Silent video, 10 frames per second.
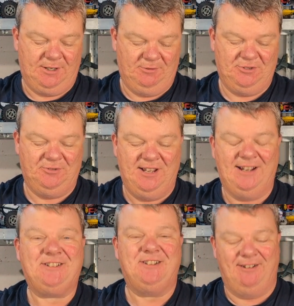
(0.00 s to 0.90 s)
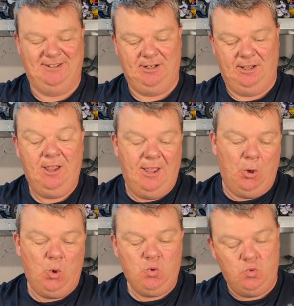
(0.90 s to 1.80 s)
Goes on that side, doesn't it?
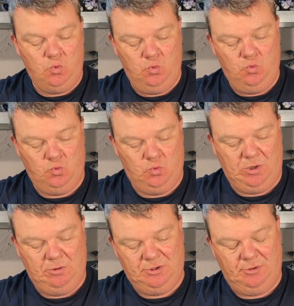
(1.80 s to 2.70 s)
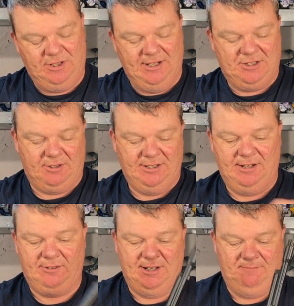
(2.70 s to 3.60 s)
Ooh, goes on that side.
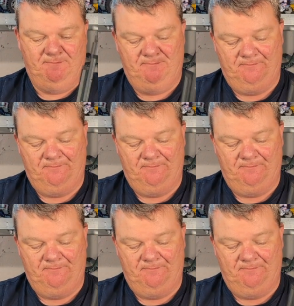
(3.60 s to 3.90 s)
Now then.